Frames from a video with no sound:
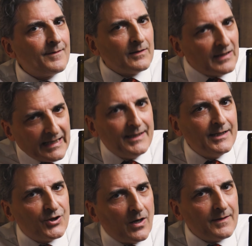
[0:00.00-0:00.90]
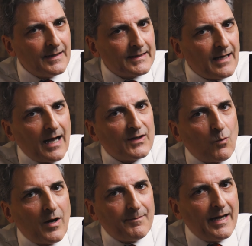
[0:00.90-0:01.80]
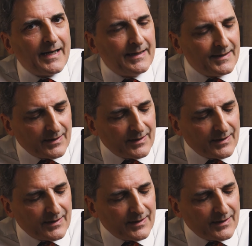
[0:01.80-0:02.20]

The lineage on this guy's winemaking is